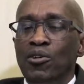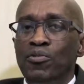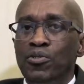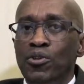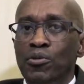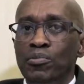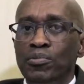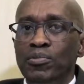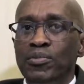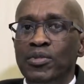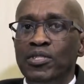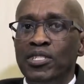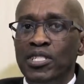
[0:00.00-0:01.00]
From
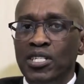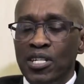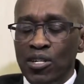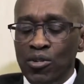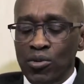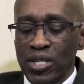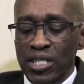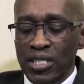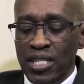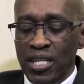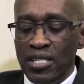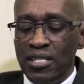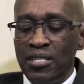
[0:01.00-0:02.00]
the
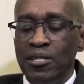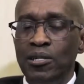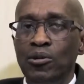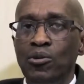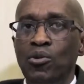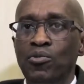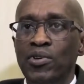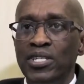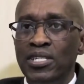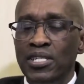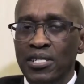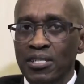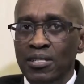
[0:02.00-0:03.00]
regulators
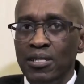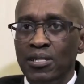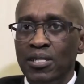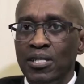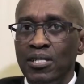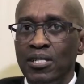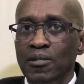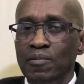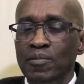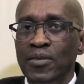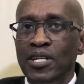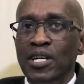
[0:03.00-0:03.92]
overseeing the system,